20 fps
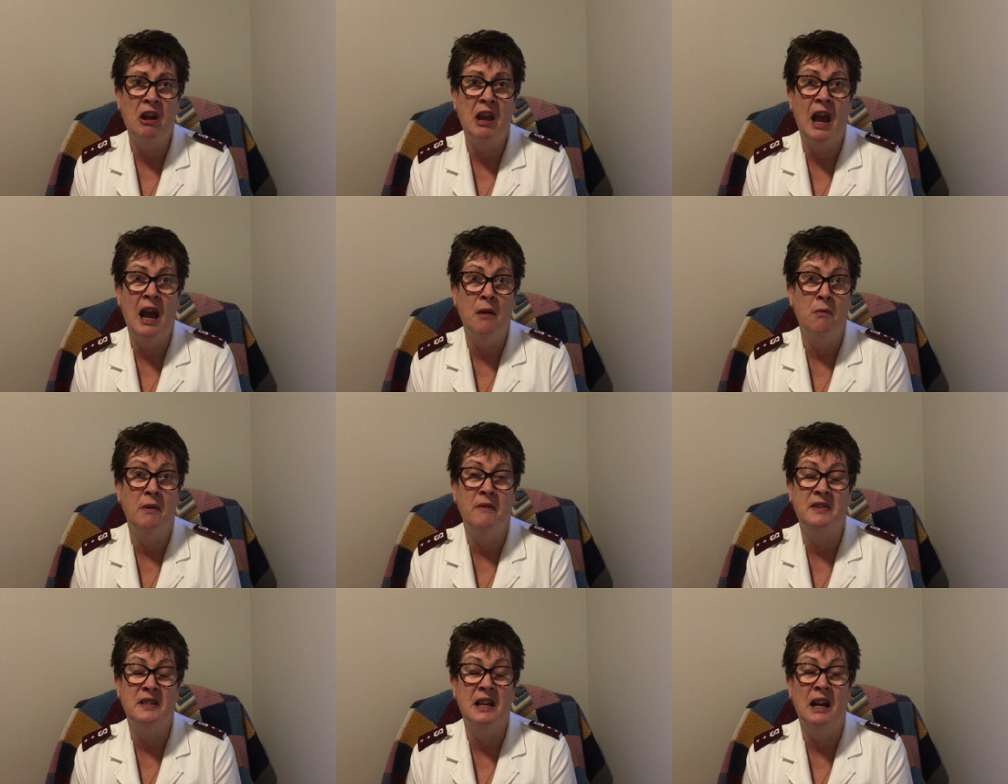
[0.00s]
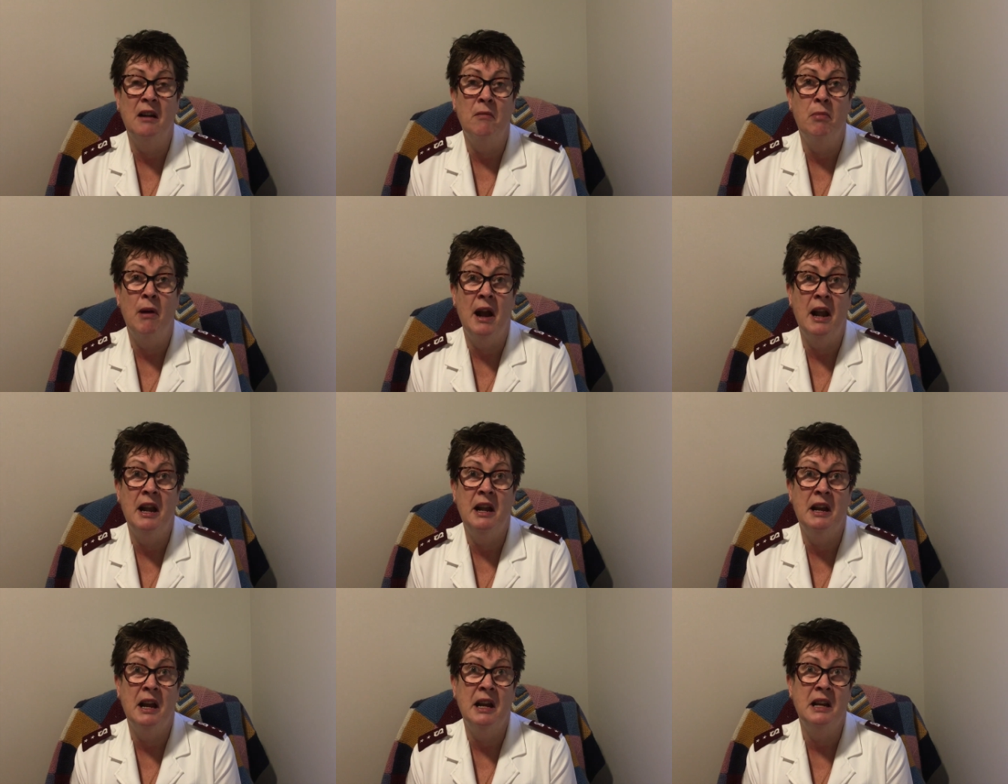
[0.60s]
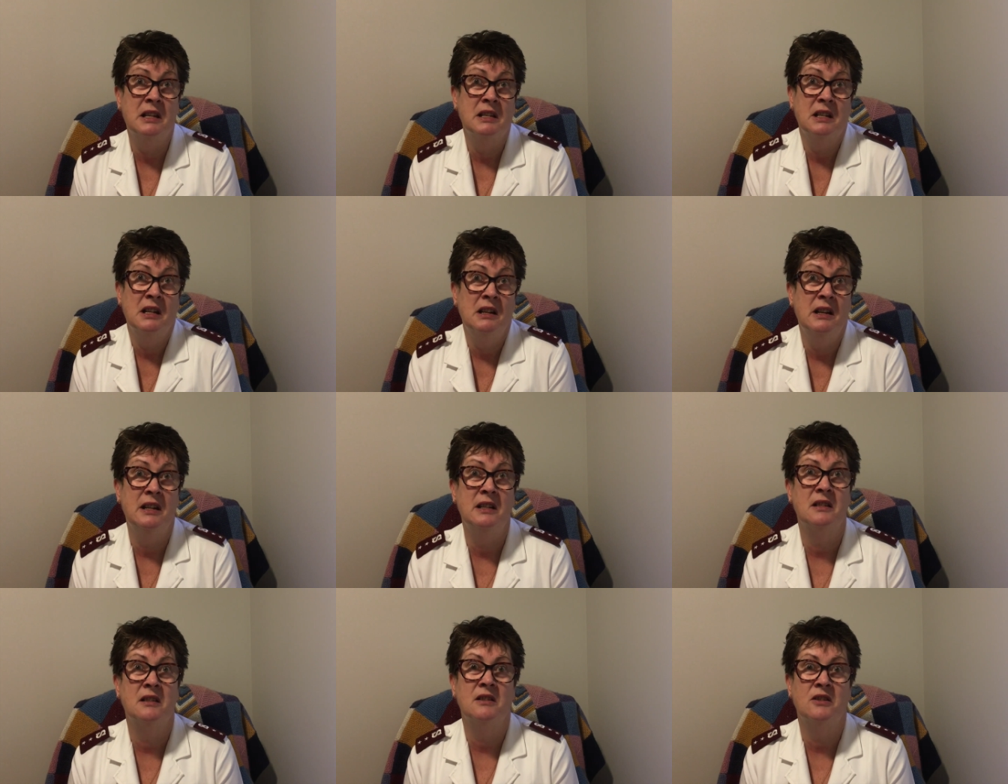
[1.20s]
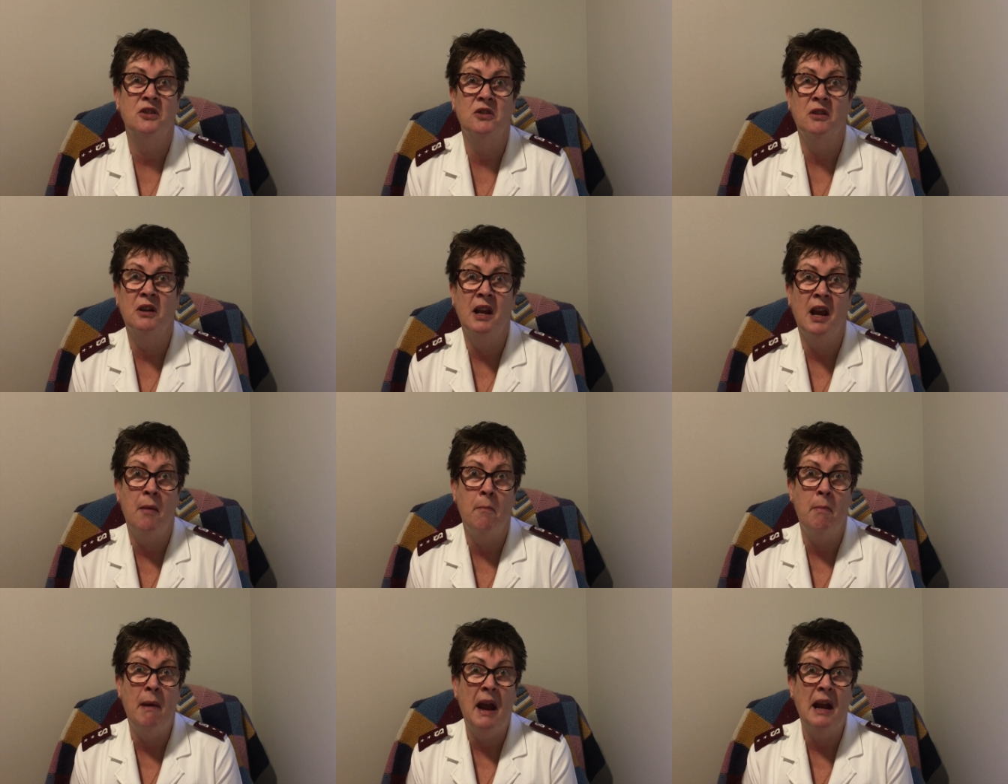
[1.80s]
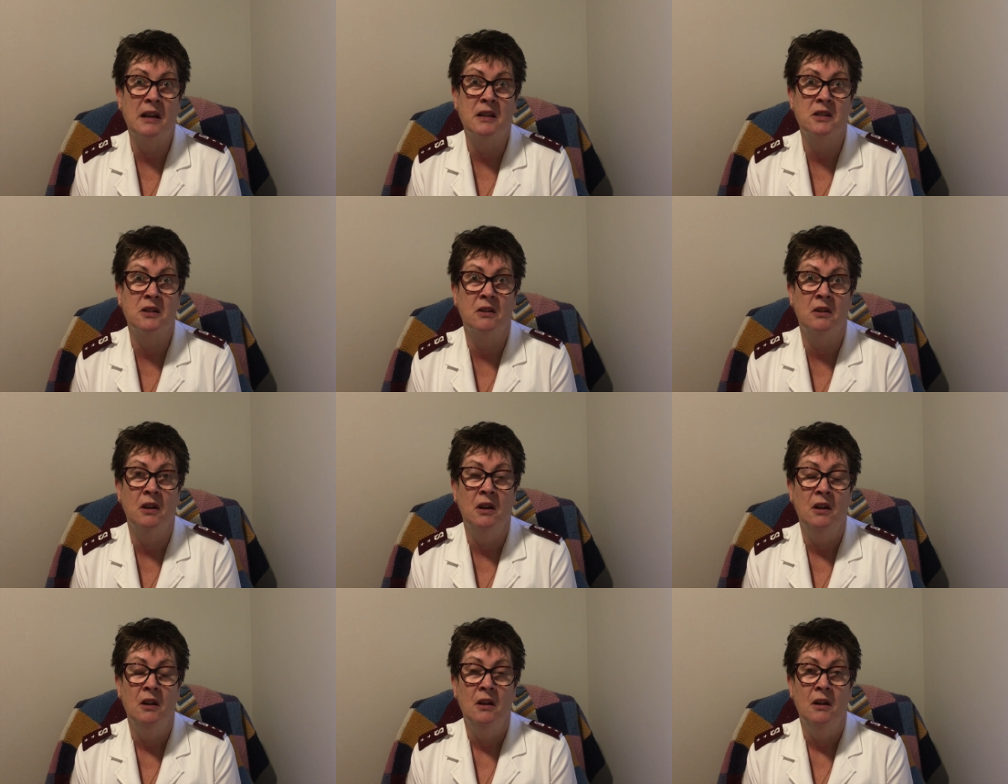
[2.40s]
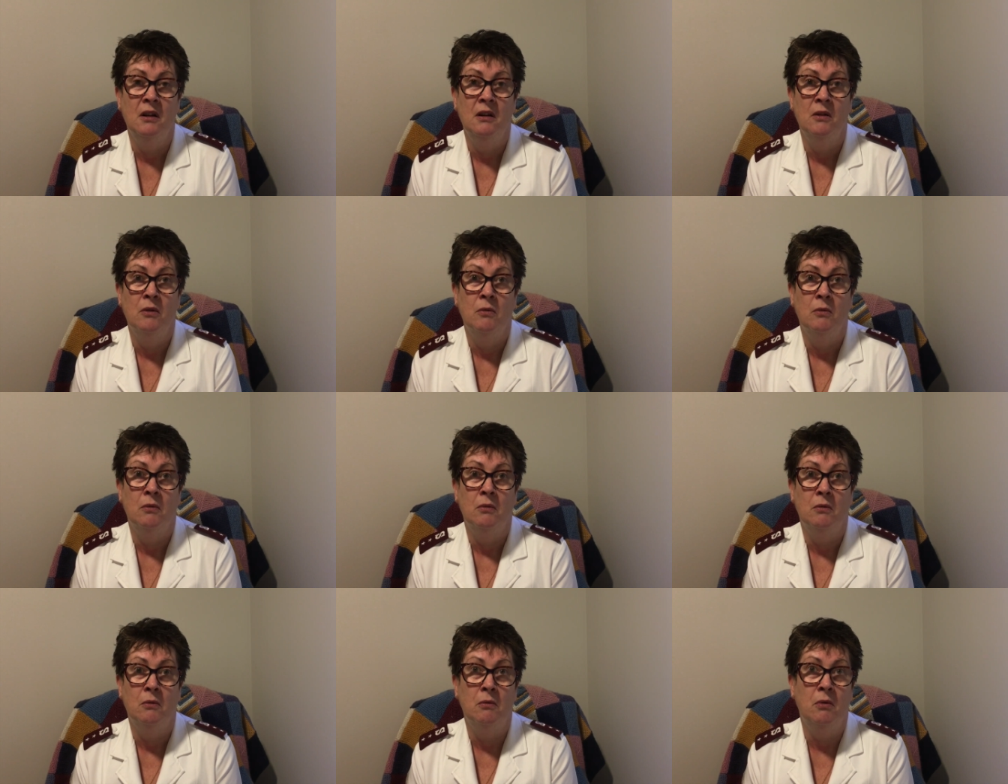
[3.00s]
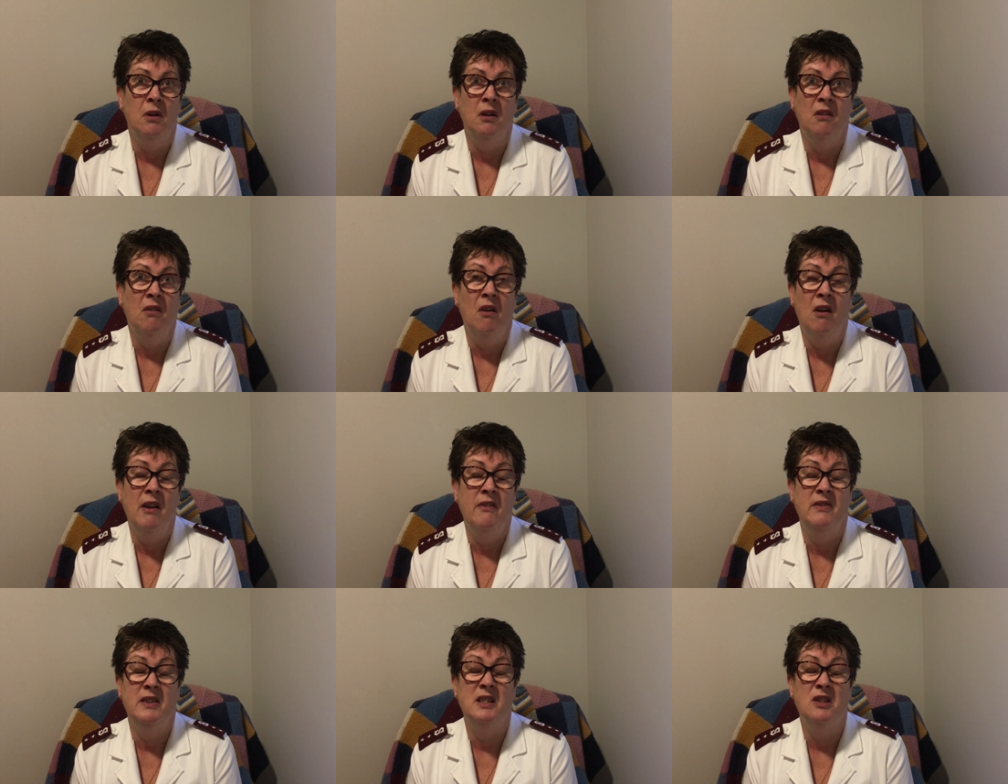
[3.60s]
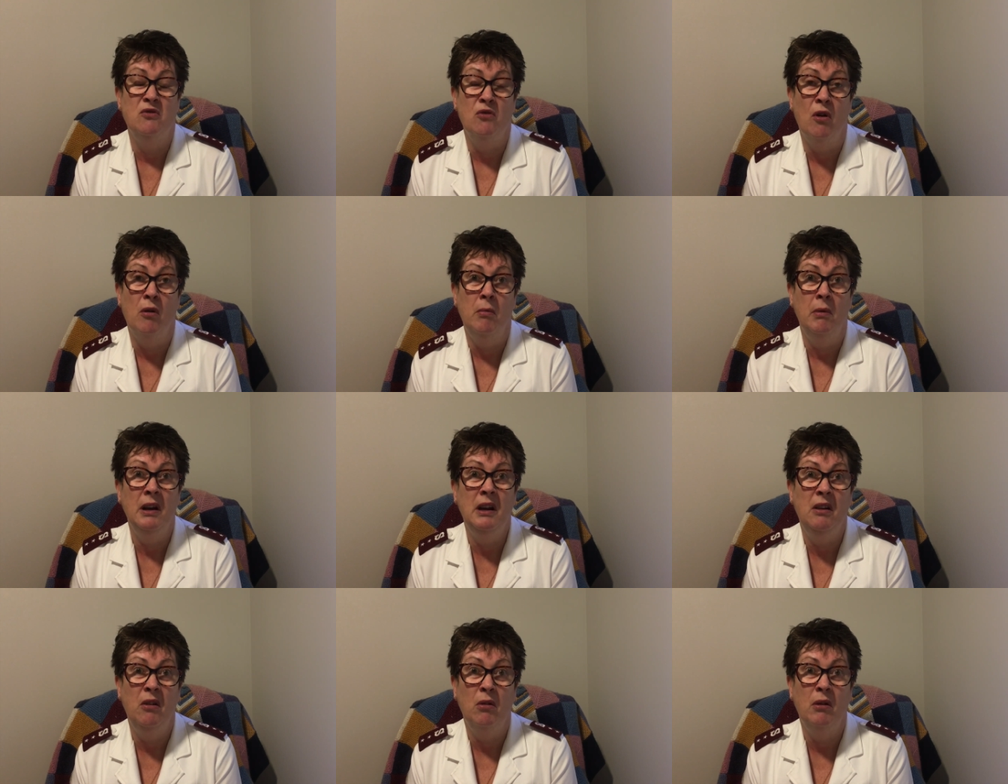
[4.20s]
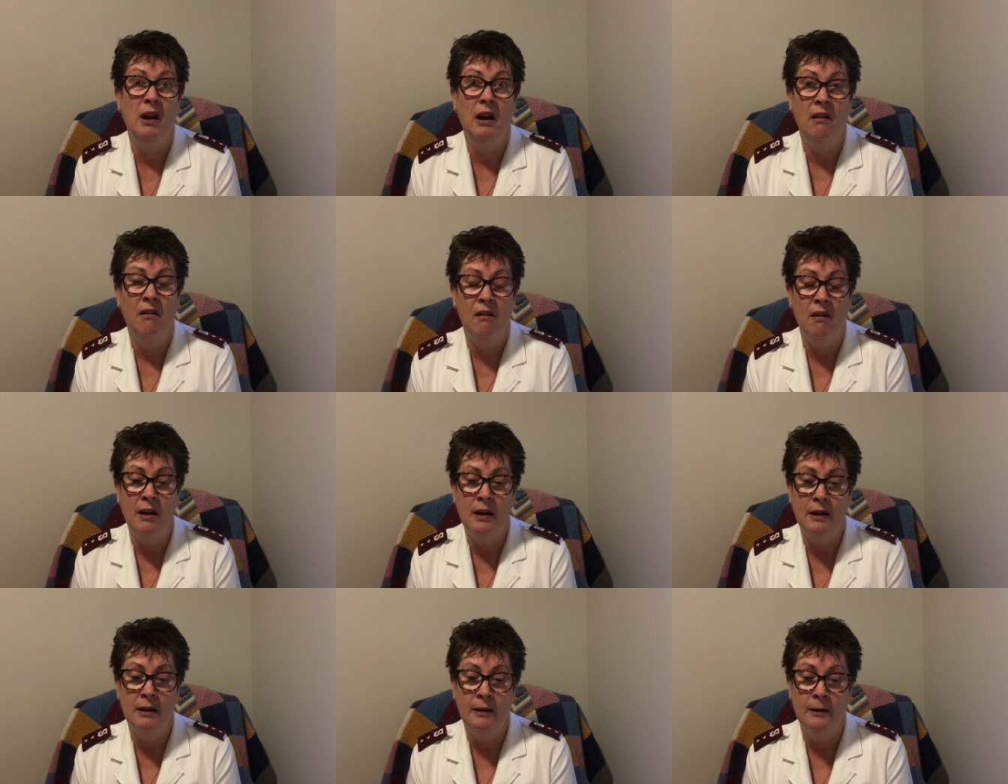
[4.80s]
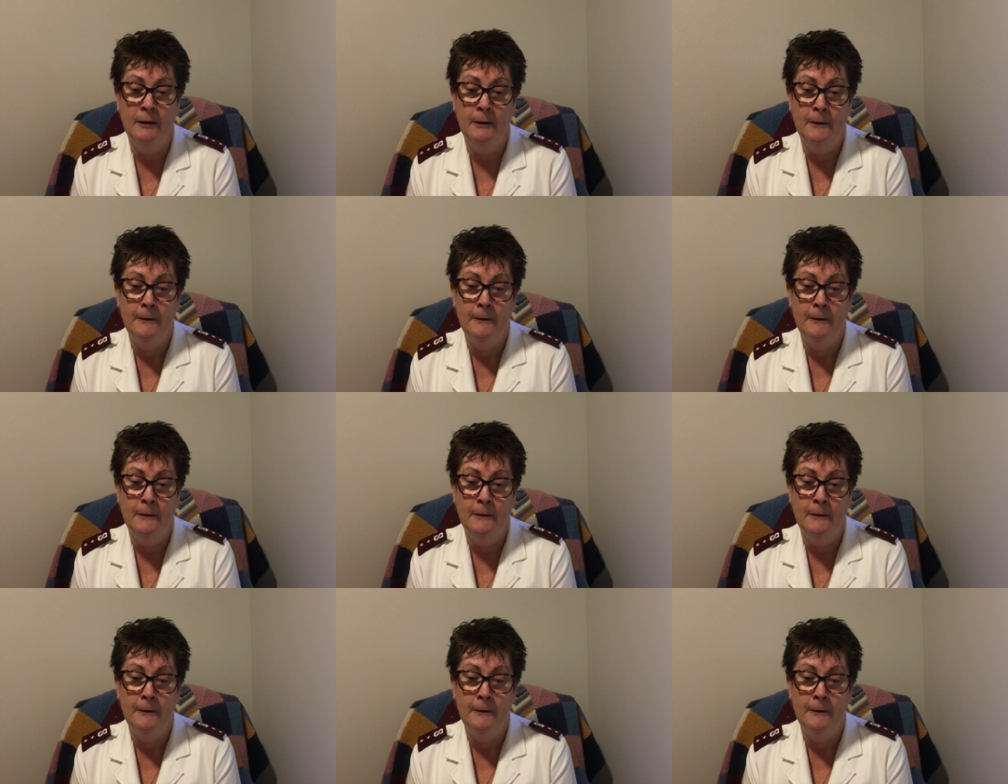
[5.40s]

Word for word: Okay, we've celebrated Easter, let's sort of get back to what life is normally looking like.